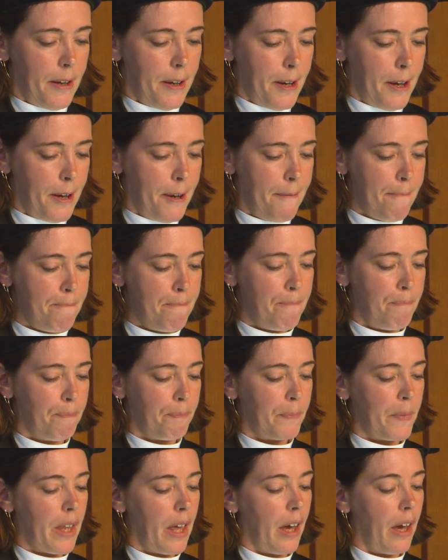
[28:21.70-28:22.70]

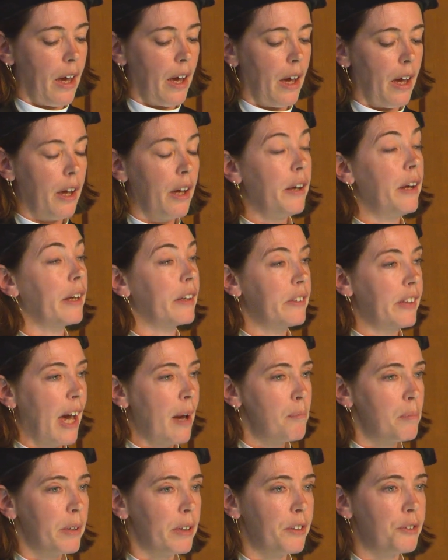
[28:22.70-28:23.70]
An
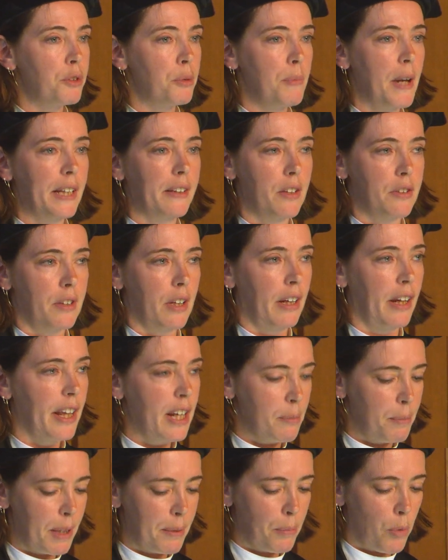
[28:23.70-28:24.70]
example to make this a
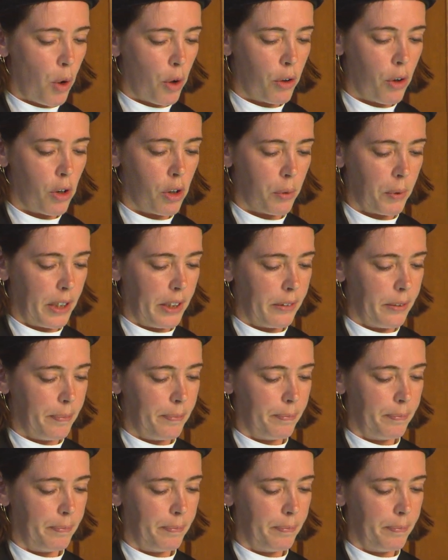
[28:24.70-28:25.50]
little bit more concrete